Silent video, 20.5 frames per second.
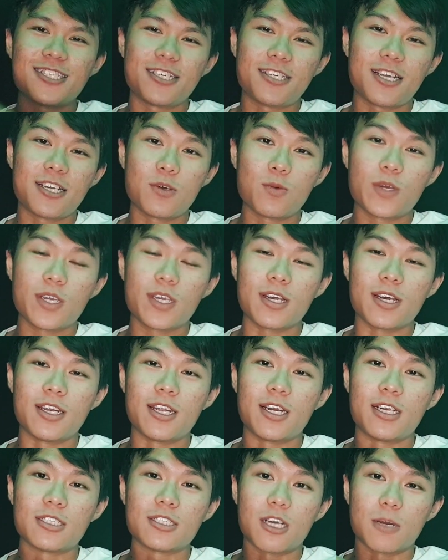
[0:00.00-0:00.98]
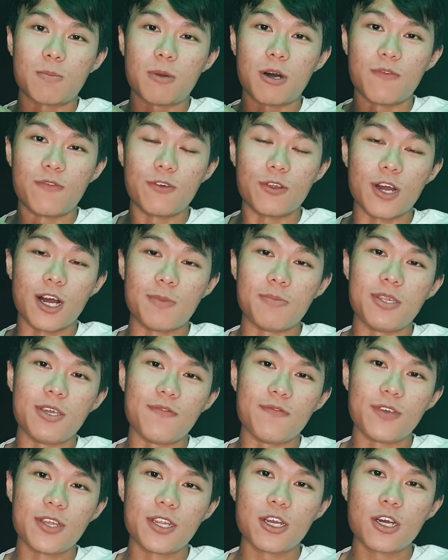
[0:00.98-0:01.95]
another week, another stock portfolio
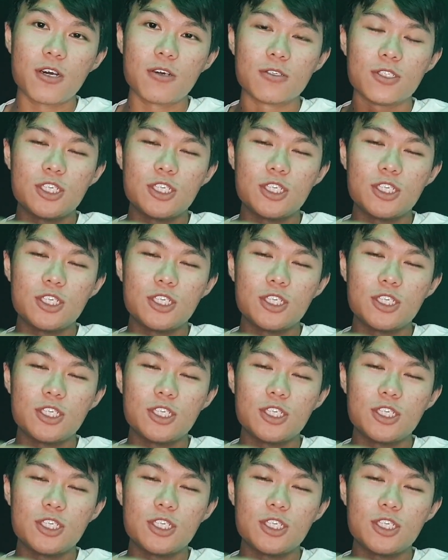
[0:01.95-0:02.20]
update video.